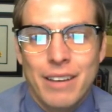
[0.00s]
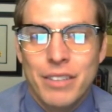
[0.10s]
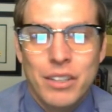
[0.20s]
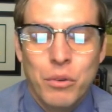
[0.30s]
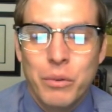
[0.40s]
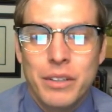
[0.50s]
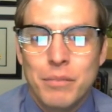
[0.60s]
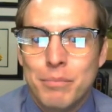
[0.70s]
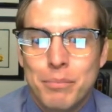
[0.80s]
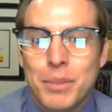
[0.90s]
the only
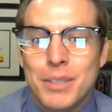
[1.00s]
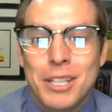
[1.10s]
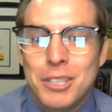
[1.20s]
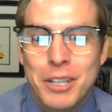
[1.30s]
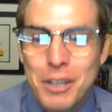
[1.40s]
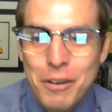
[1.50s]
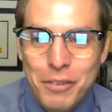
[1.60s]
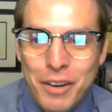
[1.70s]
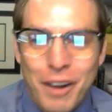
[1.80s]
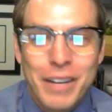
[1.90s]
possession
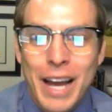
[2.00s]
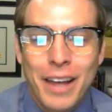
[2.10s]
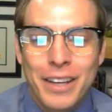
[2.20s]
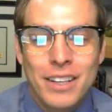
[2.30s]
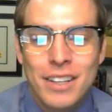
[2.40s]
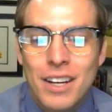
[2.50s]
of an alley.